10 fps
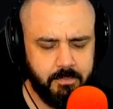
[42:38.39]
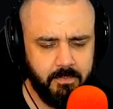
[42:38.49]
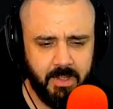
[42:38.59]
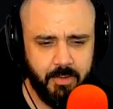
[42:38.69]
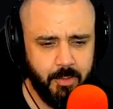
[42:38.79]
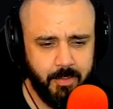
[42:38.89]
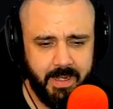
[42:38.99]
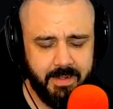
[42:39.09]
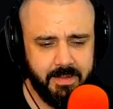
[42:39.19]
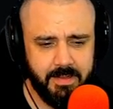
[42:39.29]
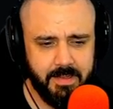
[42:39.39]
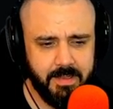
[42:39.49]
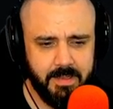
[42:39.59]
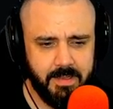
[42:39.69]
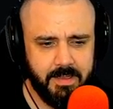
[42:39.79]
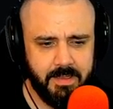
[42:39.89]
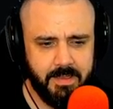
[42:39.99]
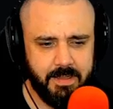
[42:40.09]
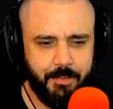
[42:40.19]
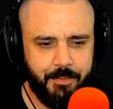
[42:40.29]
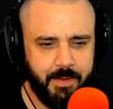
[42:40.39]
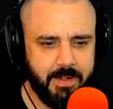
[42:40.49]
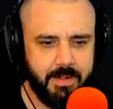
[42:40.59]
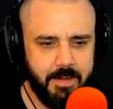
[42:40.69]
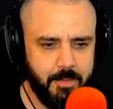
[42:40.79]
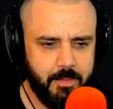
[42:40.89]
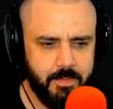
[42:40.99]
Uh, so, did you check the name? Fuck no